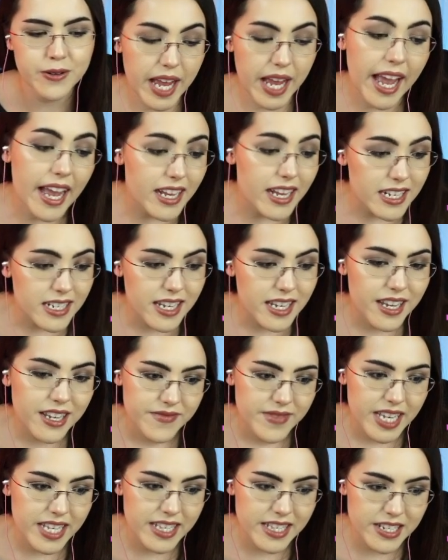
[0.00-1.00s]
And
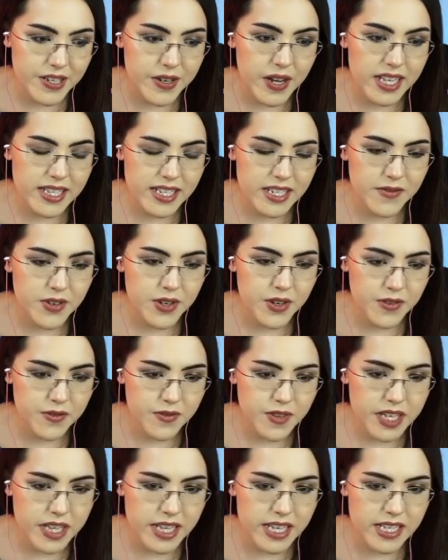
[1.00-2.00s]
he still has difficult
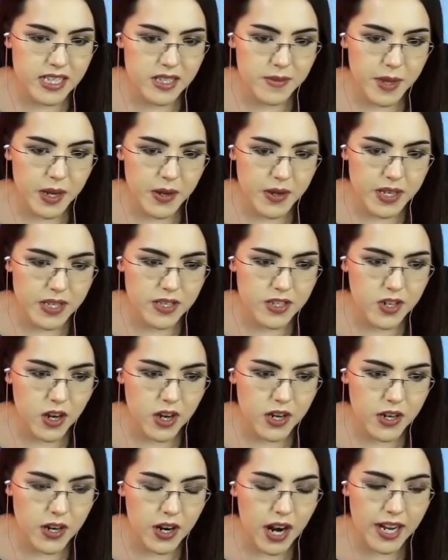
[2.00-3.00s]
feelings about his
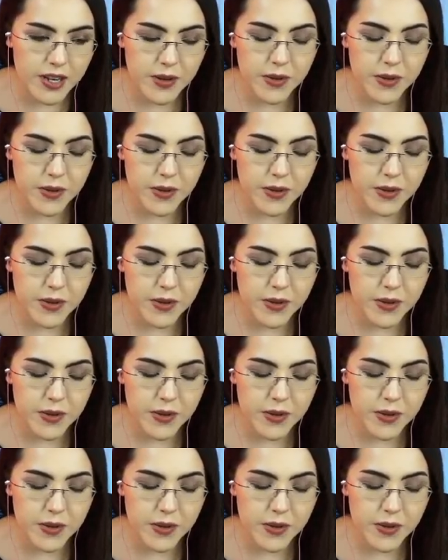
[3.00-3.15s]
daughter. I don't